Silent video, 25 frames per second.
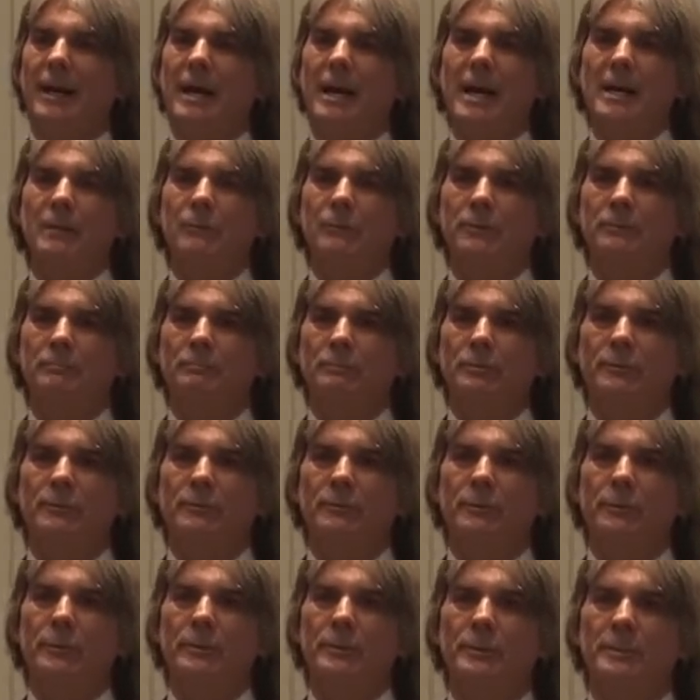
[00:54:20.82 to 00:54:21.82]
I would
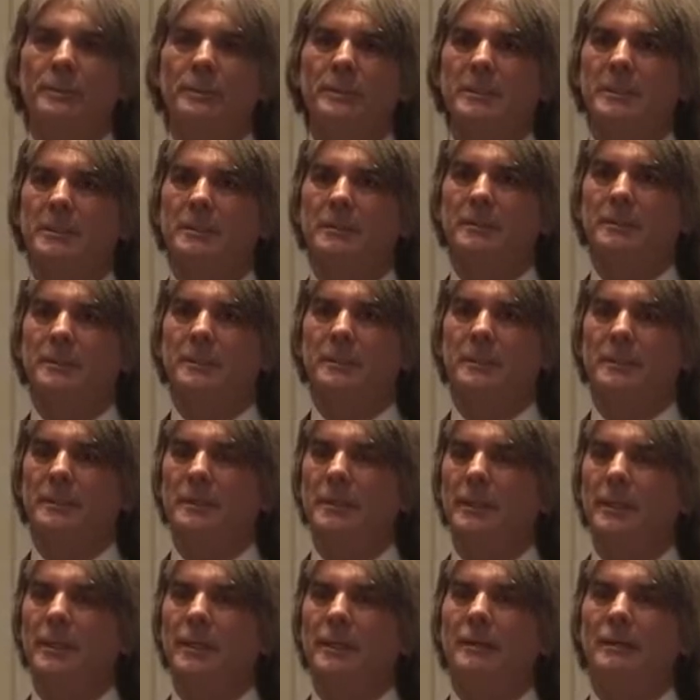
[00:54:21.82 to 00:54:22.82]
prefer to
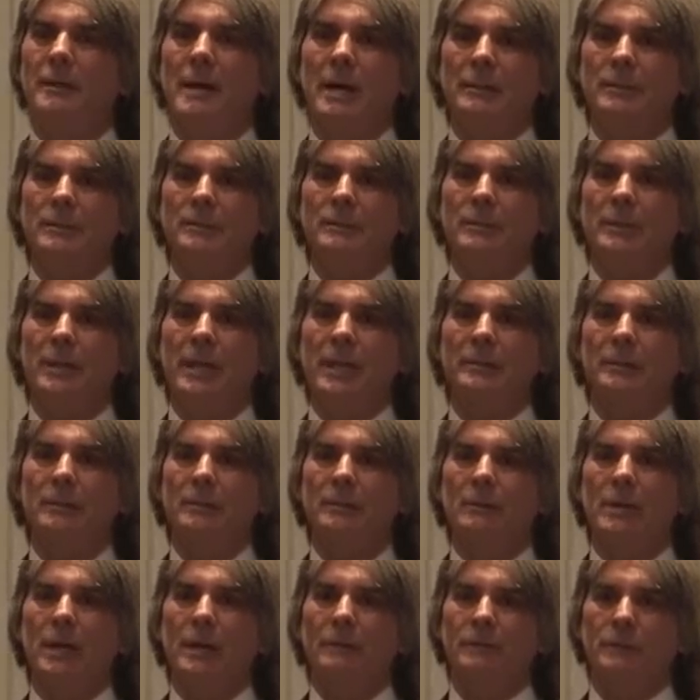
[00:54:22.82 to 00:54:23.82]
not do that. You
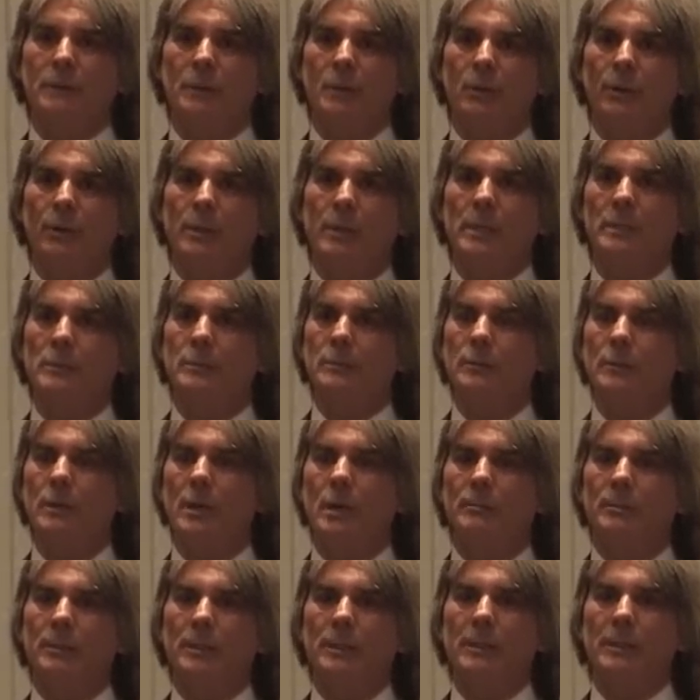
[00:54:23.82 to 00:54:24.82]
know, life's already too
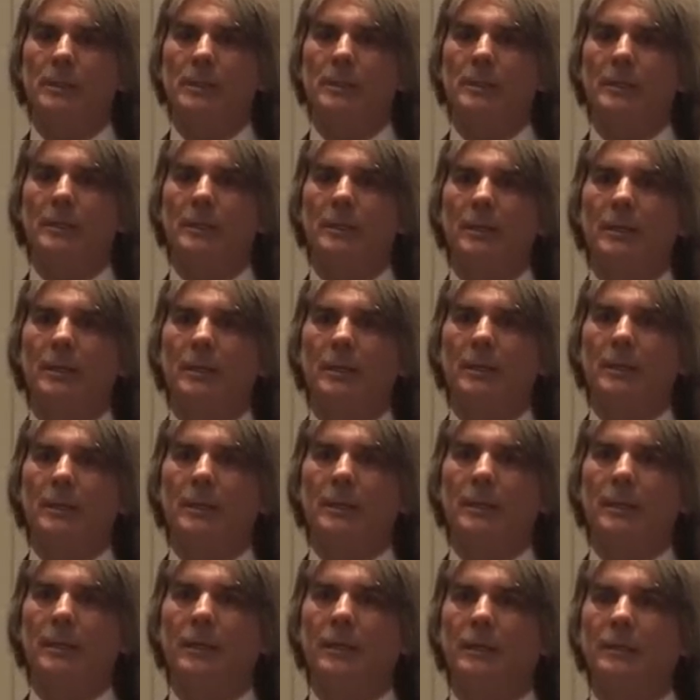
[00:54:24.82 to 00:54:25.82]
complicated.
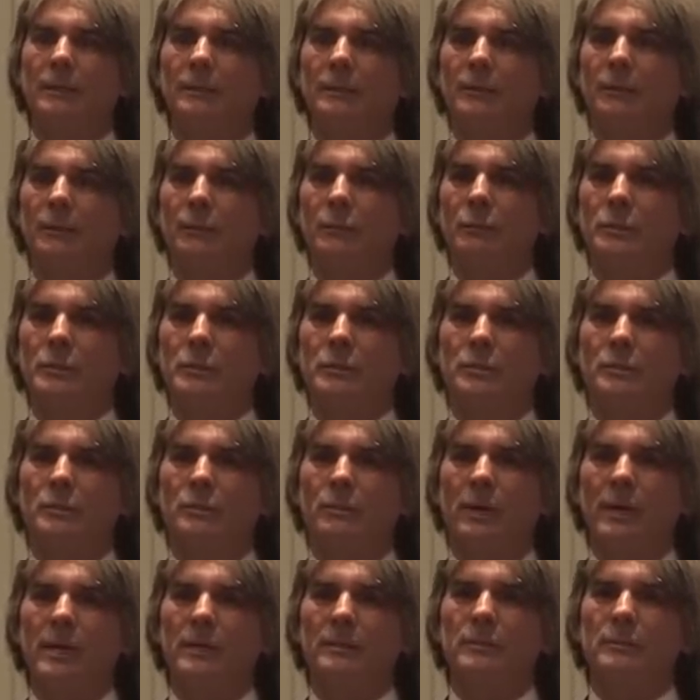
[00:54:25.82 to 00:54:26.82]
And what you're
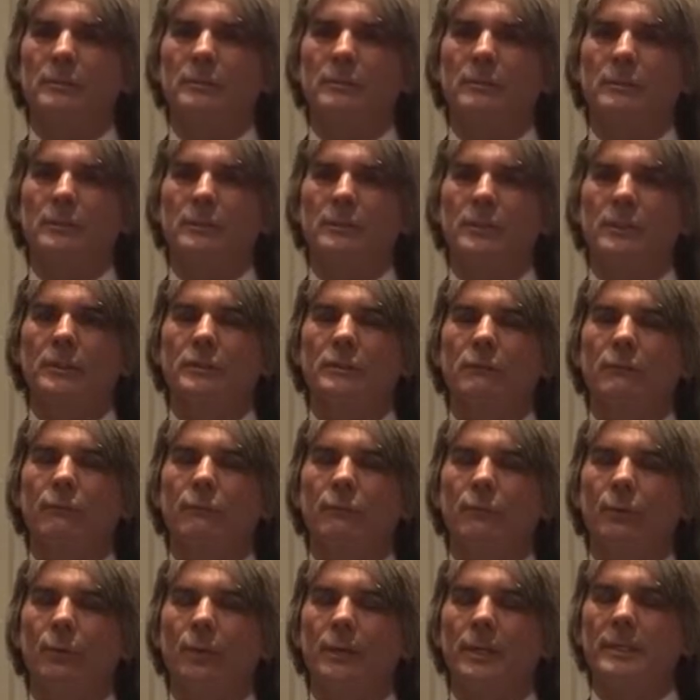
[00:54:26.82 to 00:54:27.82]
trying to do is
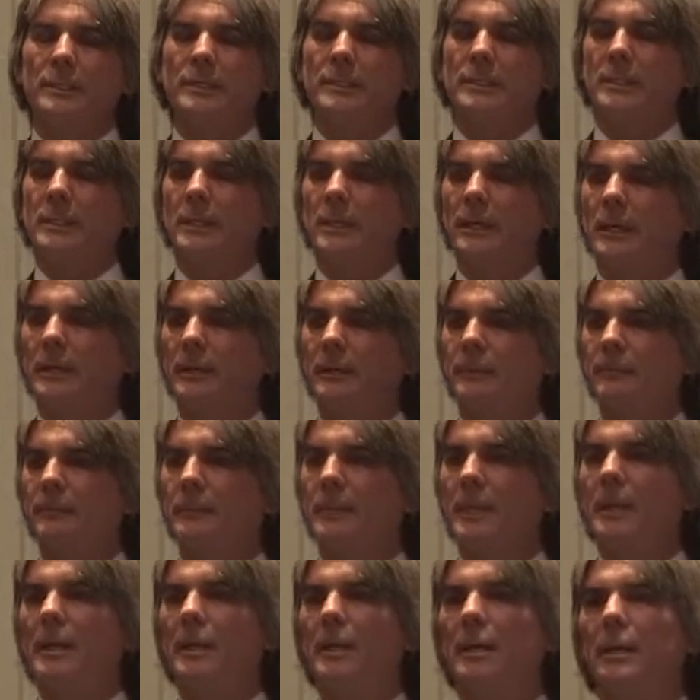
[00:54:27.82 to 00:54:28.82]
avoid
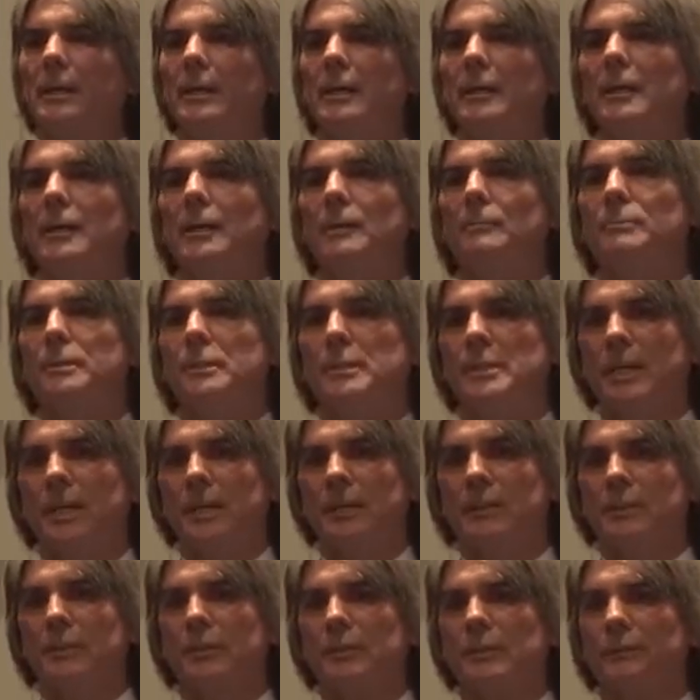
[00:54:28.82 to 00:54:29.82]

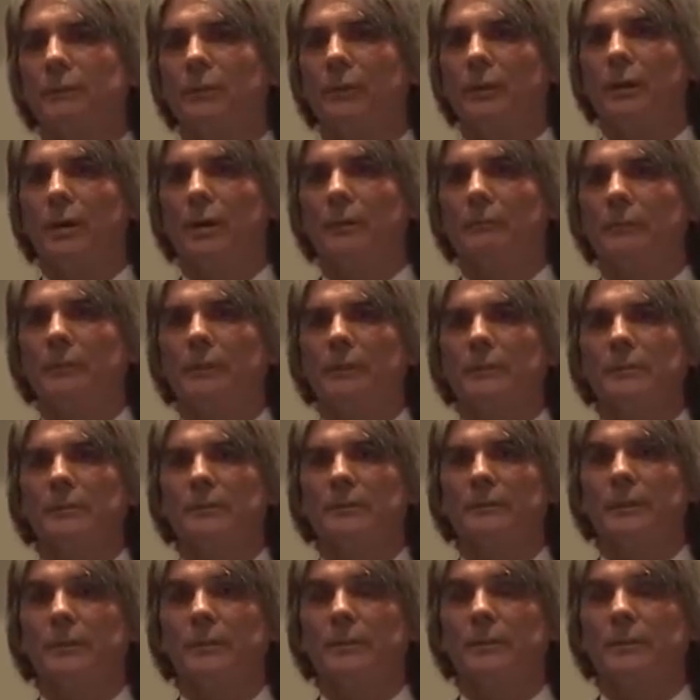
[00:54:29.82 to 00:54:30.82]
potentials for conflicts
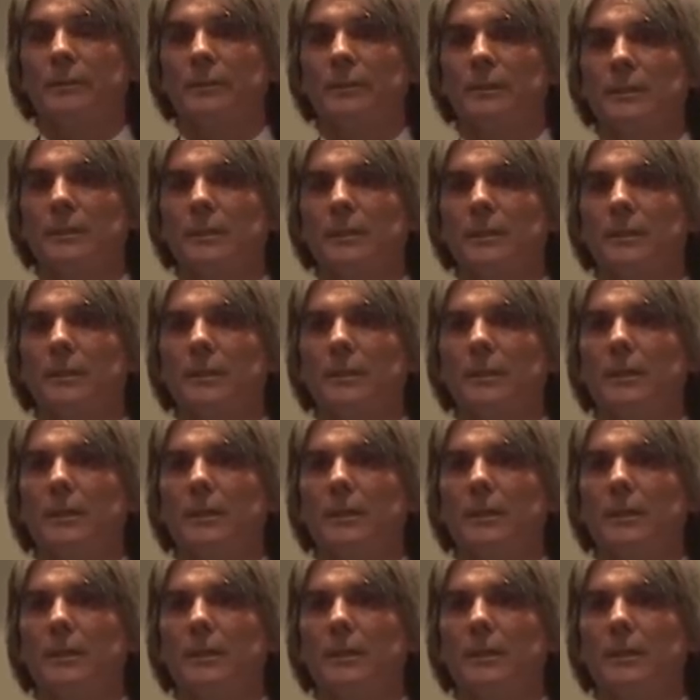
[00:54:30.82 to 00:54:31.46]
of interest.